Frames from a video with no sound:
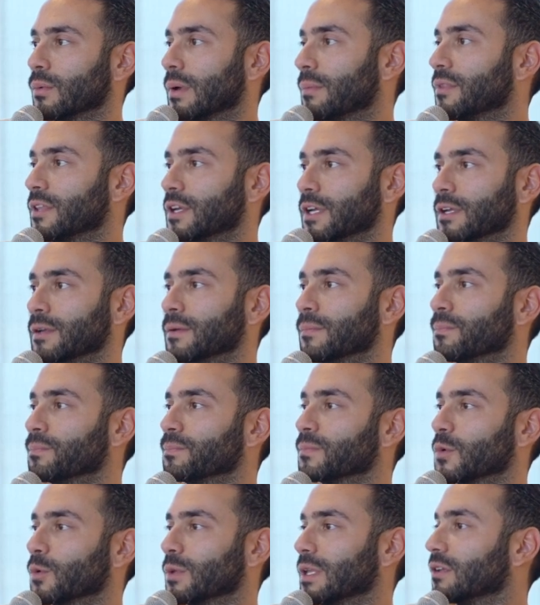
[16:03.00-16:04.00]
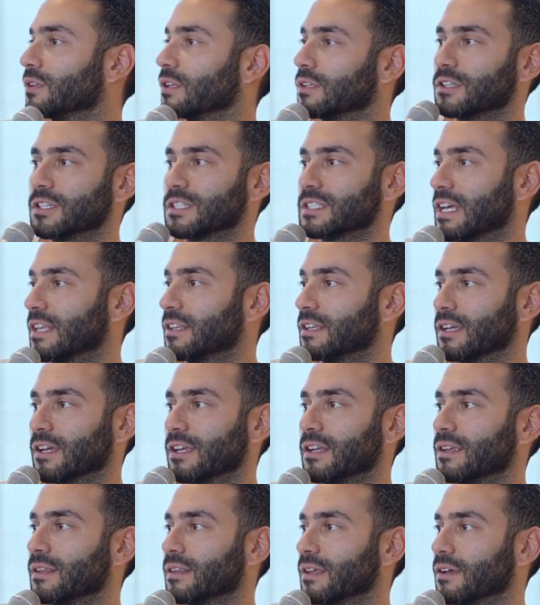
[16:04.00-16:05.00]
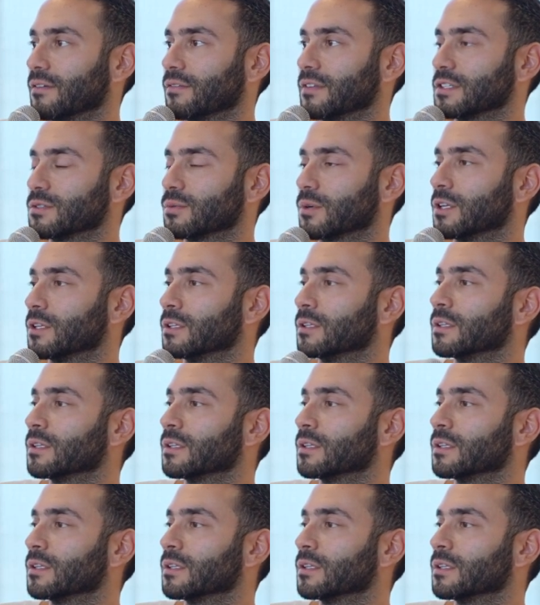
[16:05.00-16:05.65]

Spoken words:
Web3 without understanding anything of this world?